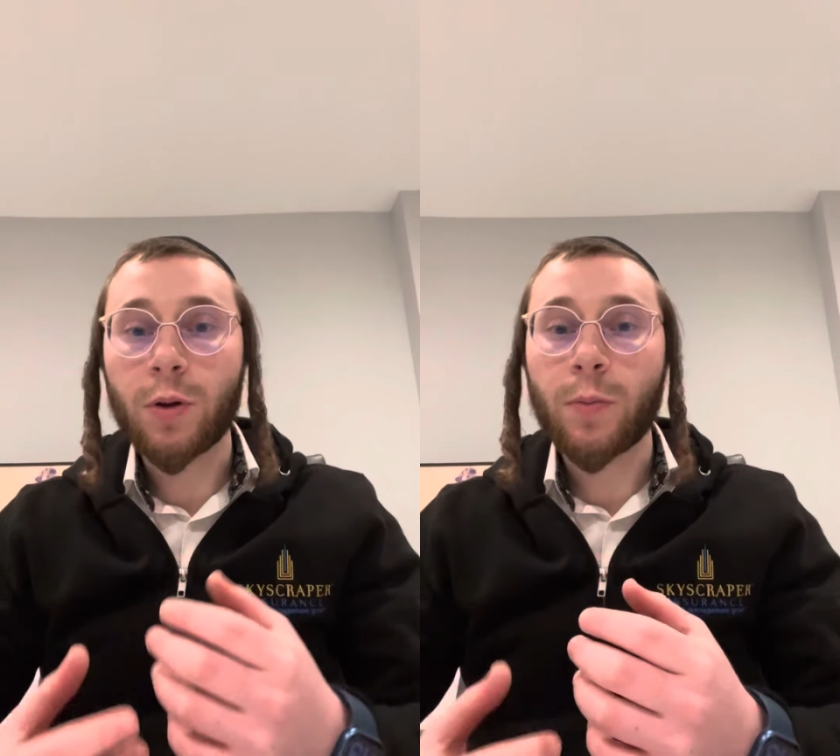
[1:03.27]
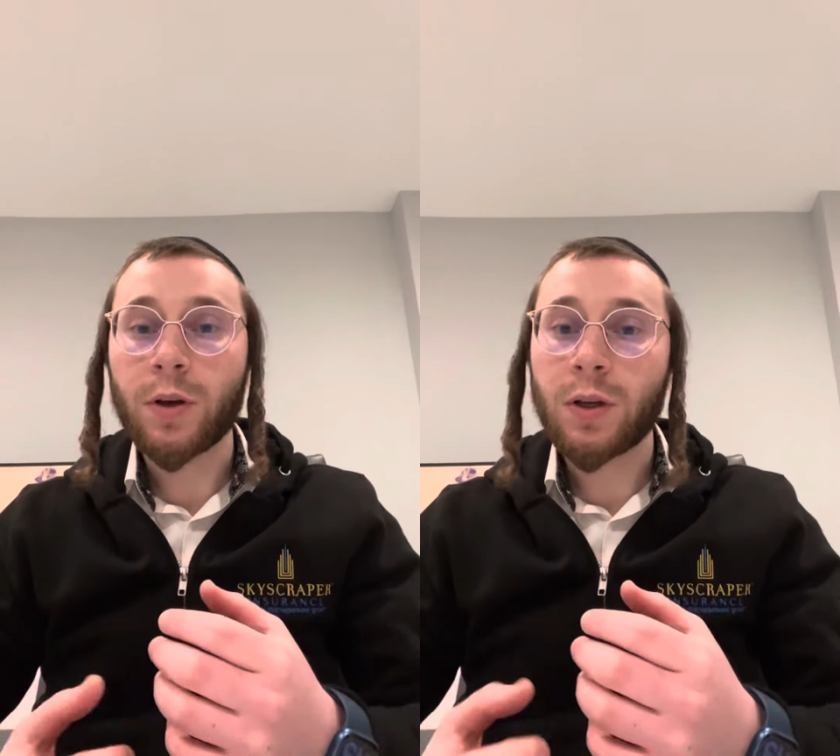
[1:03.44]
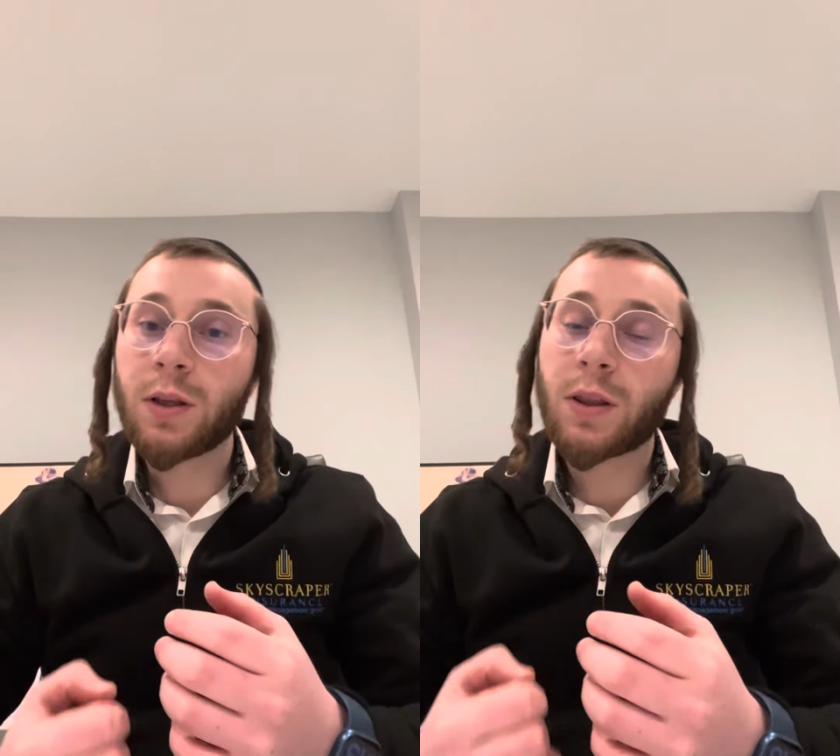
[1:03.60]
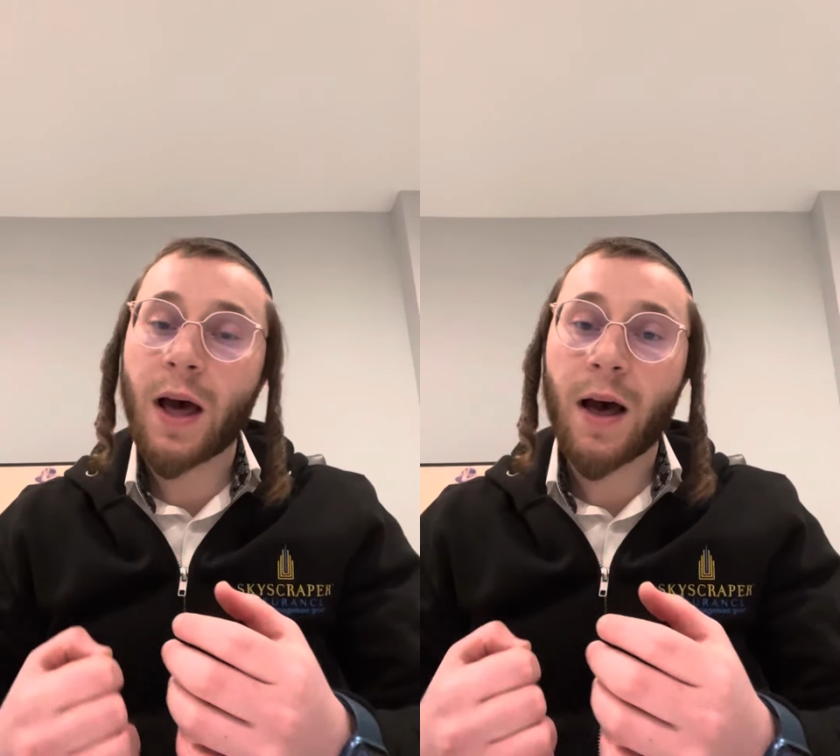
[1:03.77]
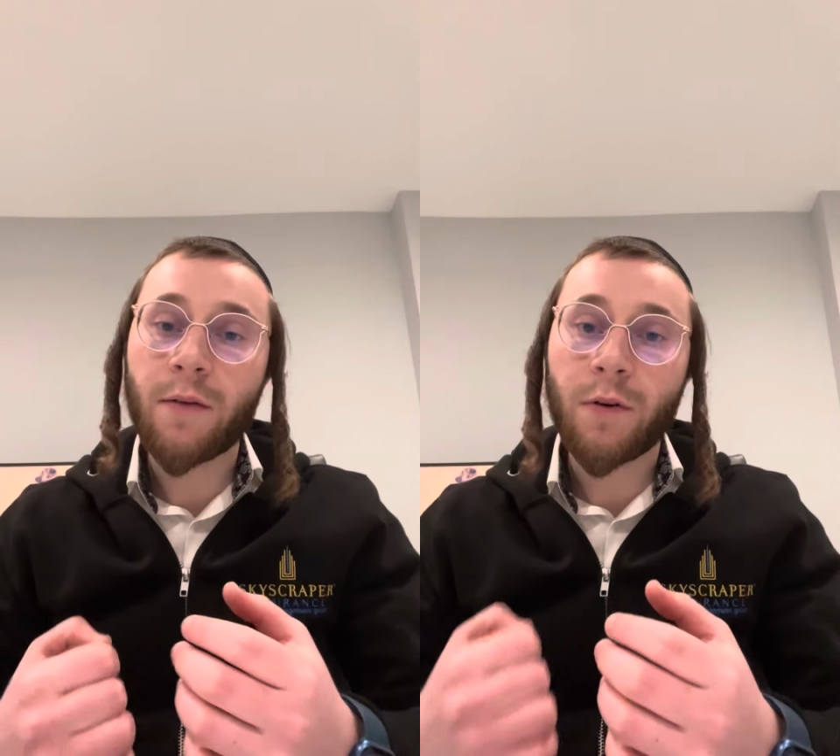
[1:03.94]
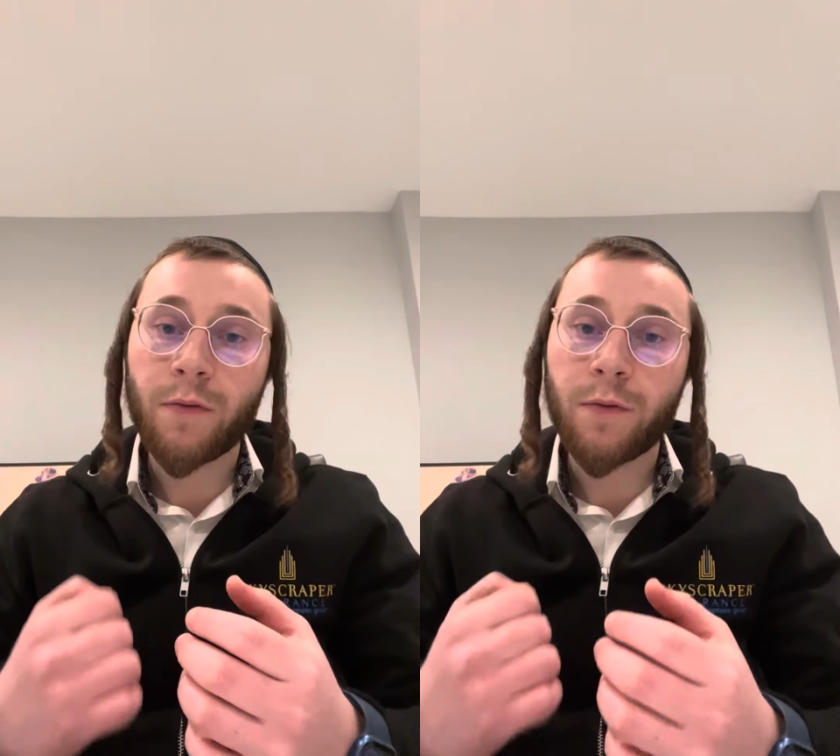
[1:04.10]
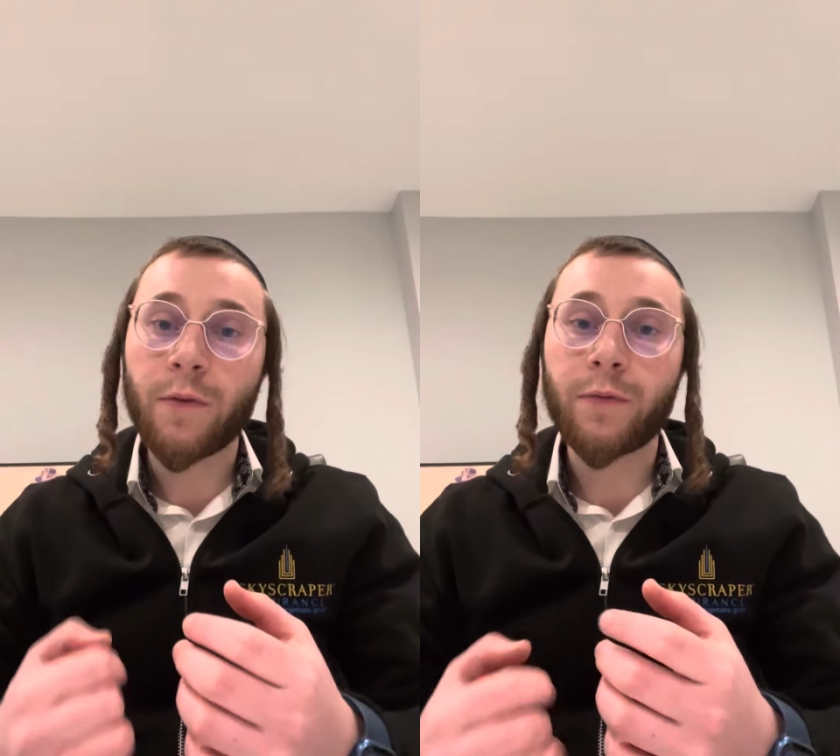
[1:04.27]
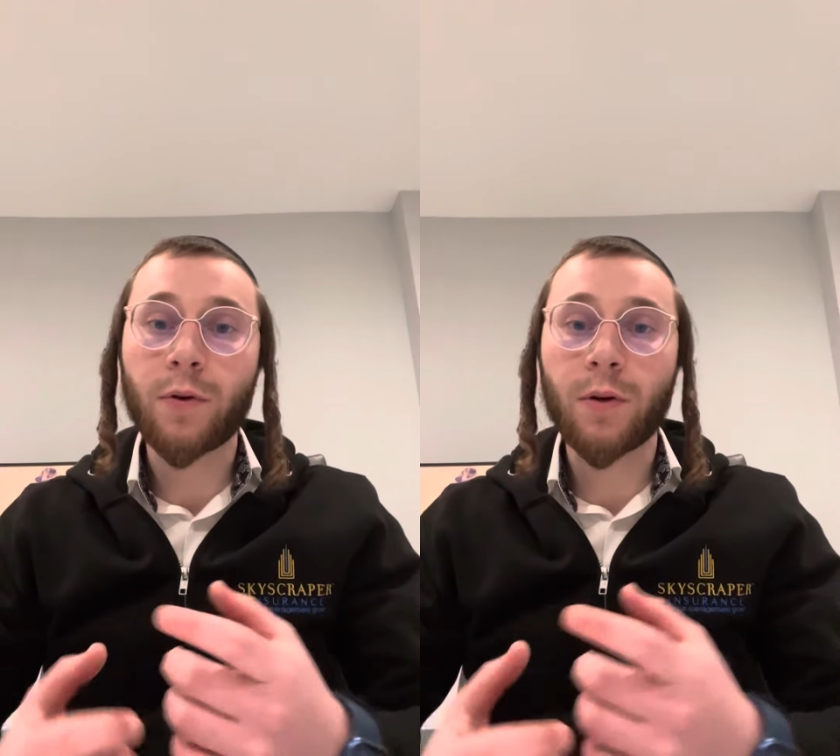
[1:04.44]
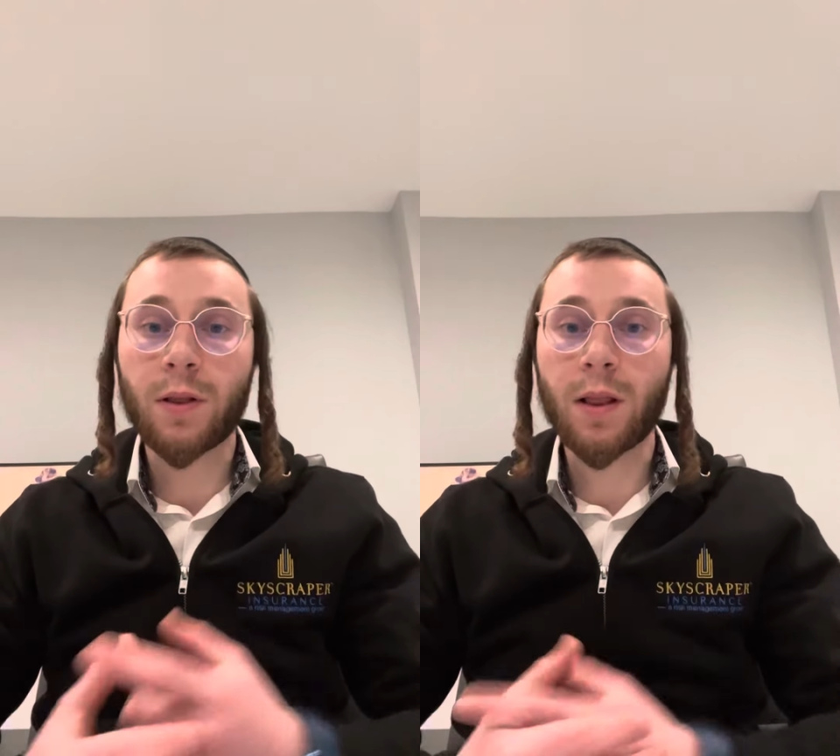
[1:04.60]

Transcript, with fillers: but you need to have a full front